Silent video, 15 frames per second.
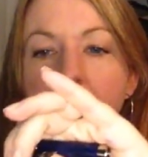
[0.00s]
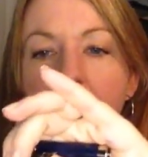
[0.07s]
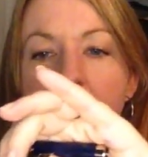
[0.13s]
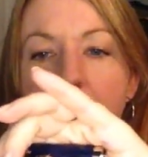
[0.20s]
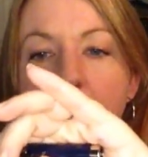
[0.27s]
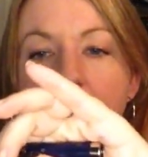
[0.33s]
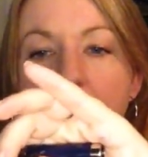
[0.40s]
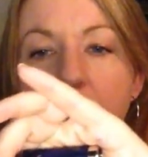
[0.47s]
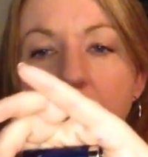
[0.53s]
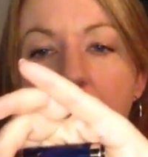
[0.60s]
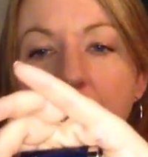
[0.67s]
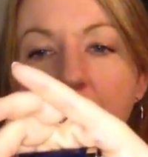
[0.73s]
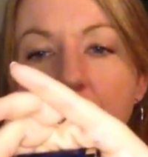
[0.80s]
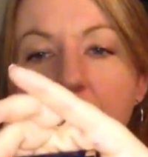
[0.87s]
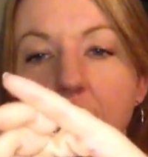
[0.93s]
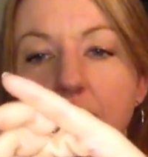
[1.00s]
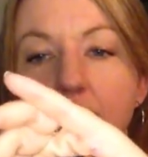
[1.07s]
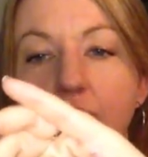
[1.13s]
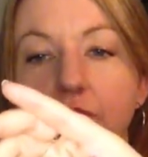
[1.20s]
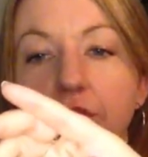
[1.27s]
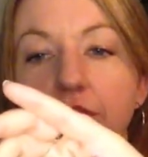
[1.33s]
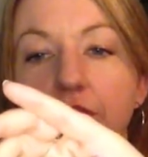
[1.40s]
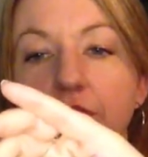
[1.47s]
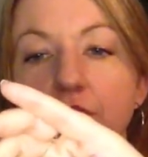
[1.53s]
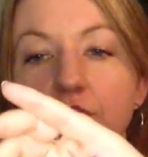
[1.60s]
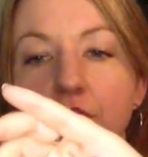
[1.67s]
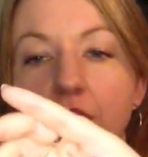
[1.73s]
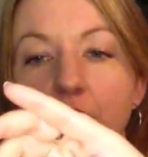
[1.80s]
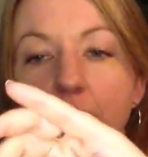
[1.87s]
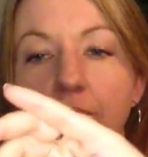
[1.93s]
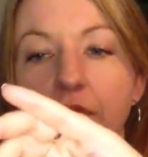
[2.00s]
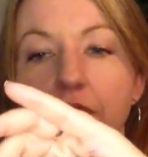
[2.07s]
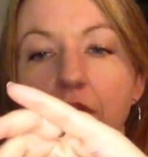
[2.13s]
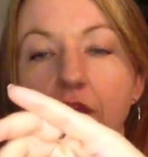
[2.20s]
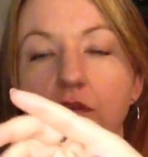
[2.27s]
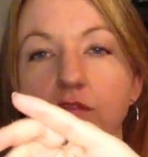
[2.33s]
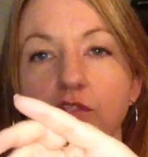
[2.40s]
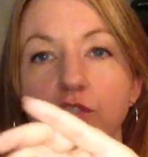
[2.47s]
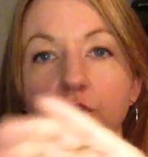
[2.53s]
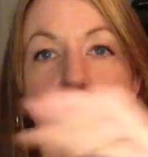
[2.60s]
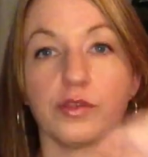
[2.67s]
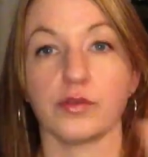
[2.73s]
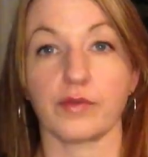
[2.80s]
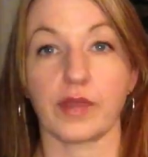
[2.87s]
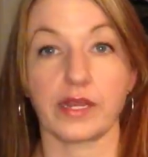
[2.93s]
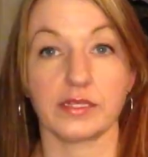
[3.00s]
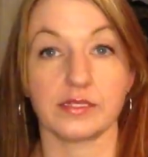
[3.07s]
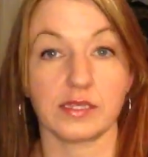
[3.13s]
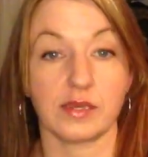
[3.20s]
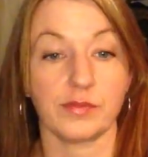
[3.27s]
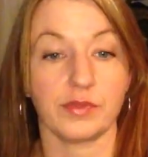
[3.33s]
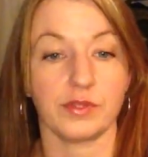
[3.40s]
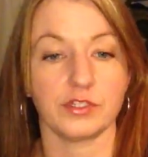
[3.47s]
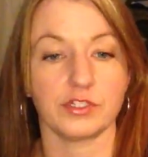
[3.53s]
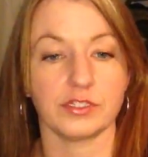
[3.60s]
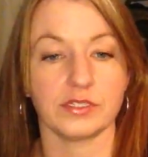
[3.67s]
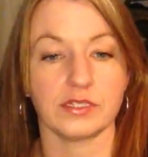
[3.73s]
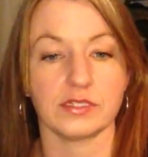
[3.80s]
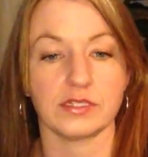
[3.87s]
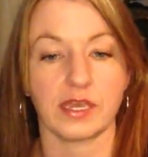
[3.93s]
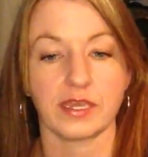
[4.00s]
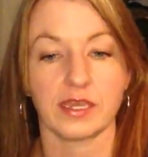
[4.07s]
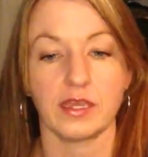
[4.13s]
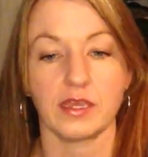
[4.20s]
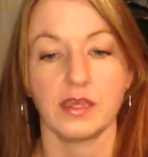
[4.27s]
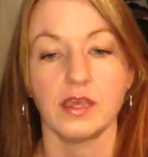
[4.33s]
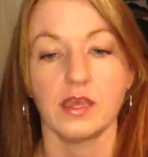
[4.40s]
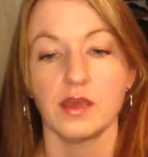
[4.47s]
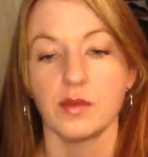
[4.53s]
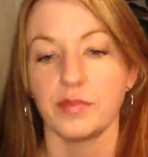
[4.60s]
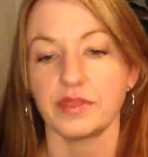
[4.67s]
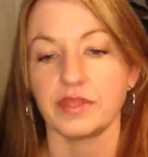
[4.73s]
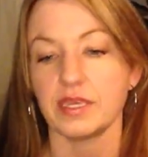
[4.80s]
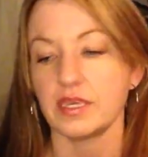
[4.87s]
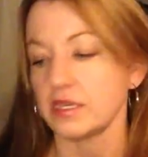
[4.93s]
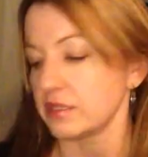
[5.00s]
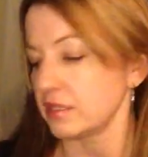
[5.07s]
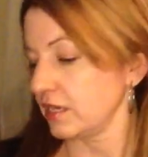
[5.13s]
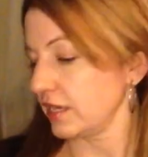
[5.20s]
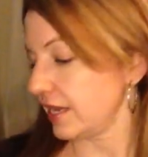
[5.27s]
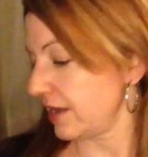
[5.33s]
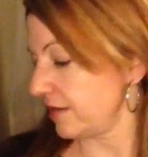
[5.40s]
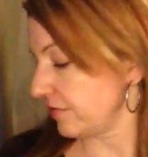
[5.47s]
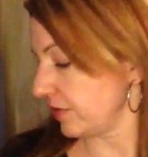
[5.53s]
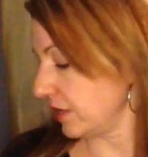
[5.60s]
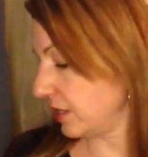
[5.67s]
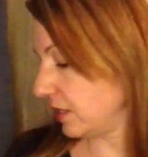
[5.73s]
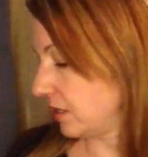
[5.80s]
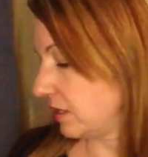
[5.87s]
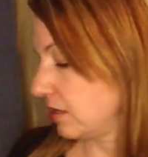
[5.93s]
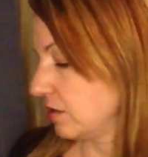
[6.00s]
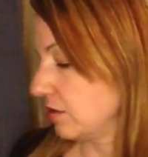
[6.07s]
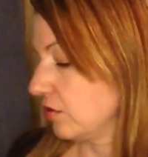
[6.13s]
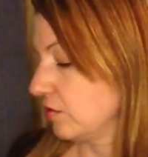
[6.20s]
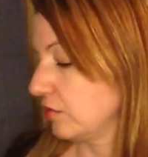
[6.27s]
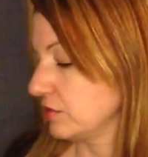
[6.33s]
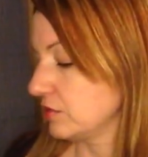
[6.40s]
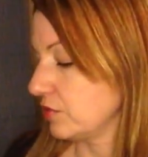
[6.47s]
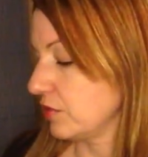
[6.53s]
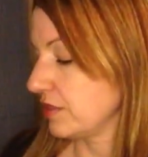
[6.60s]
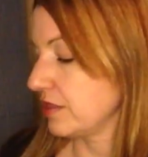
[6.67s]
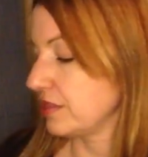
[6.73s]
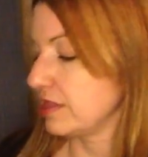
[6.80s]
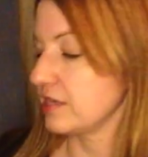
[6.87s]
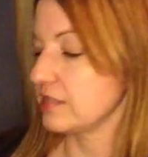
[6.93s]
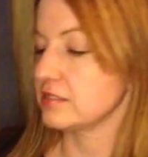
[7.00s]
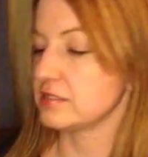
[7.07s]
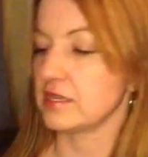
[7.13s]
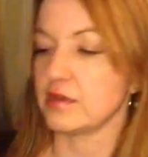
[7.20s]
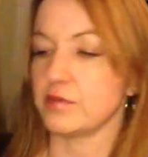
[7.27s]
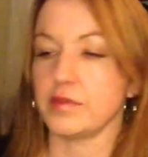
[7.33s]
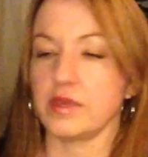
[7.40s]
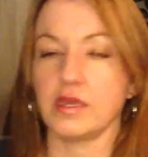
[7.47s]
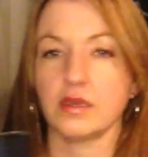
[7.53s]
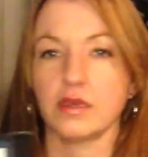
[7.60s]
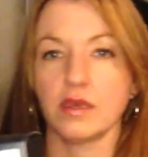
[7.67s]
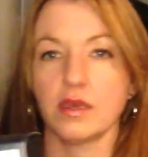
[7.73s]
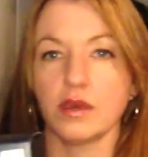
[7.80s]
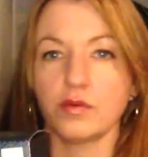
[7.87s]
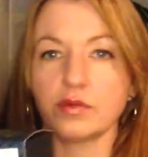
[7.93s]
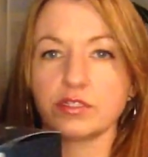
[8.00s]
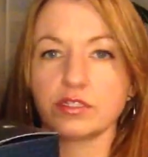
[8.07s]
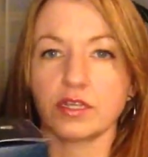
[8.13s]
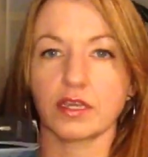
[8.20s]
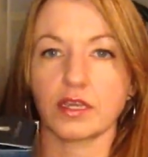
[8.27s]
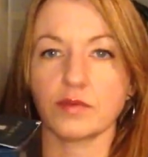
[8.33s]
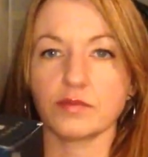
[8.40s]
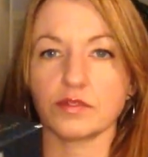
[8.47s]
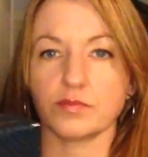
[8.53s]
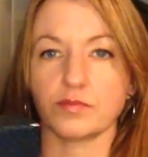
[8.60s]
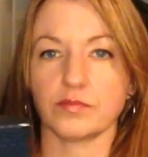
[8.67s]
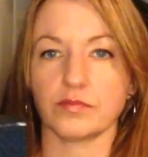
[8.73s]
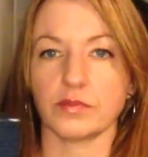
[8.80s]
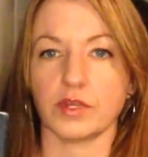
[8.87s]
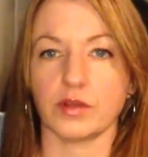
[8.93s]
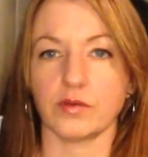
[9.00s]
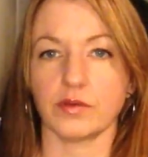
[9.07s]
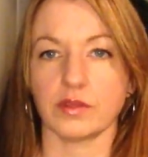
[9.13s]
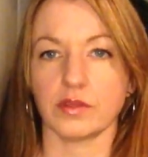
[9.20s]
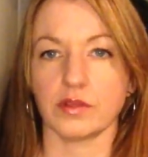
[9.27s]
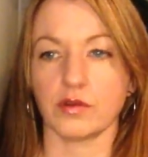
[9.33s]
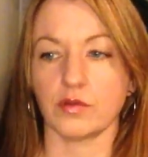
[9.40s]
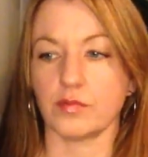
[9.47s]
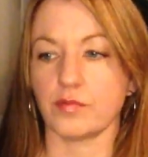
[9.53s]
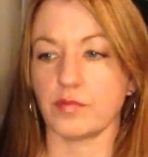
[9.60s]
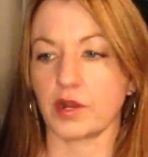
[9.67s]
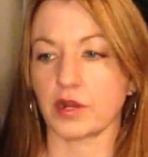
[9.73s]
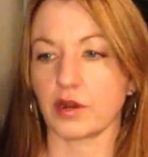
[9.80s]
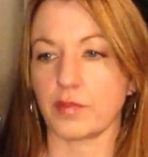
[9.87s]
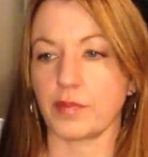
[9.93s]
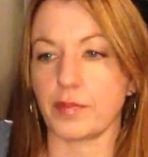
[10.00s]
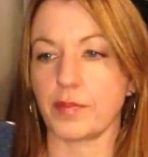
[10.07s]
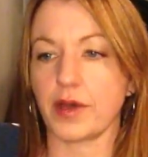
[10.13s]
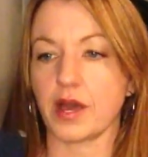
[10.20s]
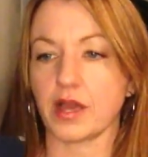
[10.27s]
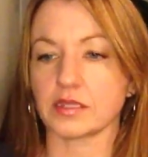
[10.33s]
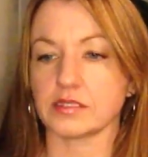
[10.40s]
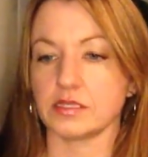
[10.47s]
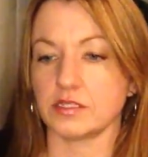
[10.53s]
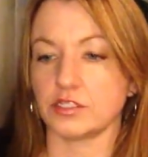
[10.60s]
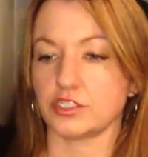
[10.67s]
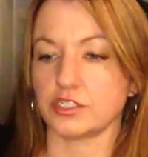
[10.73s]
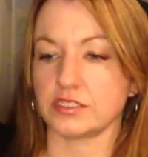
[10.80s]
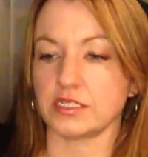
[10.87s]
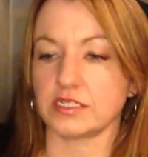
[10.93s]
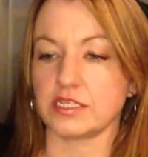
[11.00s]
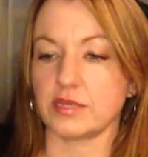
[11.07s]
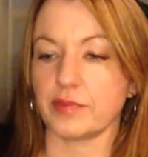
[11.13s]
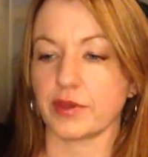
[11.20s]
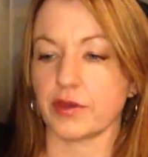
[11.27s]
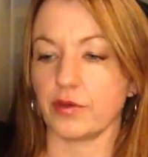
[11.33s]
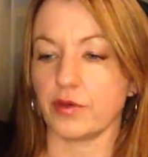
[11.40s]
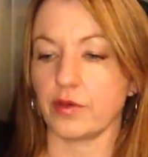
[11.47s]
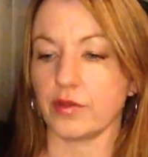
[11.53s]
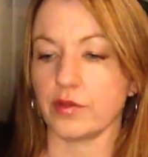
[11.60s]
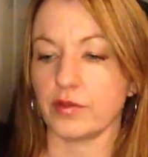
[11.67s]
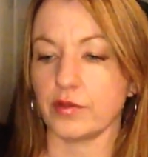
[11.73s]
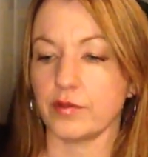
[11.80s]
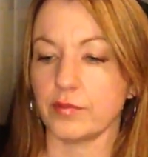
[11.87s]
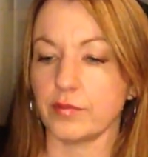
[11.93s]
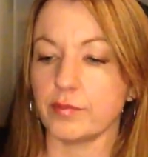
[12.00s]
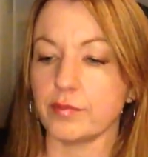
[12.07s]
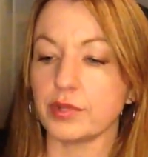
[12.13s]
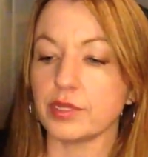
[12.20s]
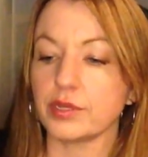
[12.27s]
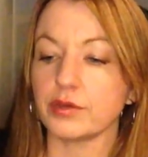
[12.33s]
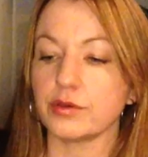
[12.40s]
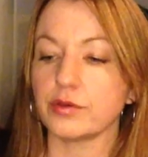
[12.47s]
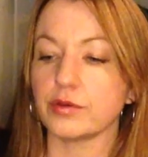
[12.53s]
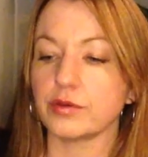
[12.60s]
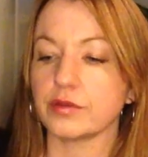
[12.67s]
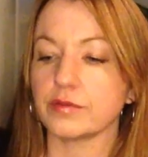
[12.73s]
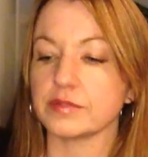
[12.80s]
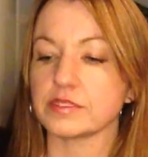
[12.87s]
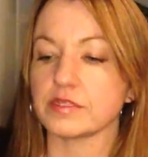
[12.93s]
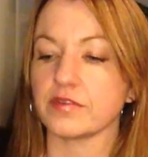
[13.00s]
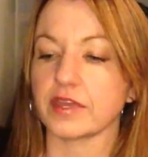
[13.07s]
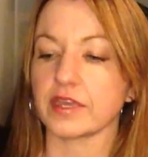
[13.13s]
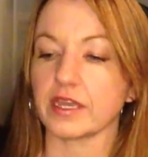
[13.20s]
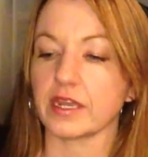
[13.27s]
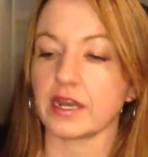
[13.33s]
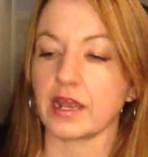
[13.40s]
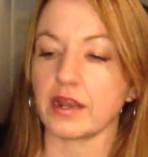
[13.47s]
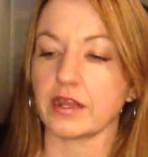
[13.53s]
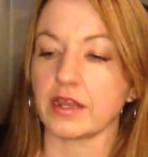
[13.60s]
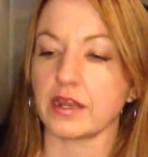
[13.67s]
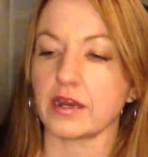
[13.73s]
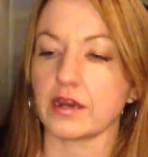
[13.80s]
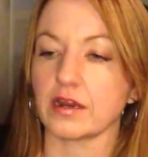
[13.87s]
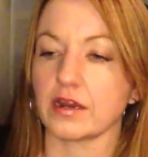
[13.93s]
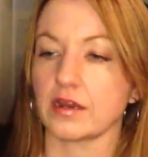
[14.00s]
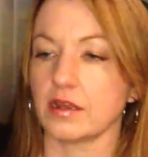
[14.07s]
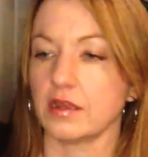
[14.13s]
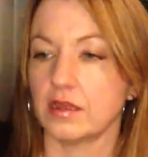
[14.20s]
it does a really good job. And I will show you the writing sample in just a second. But the ink that I have in it was one that they sent me, which it comes, in the little Montegrappa box. It's just a typical blue. Let me see if I can get it out of here.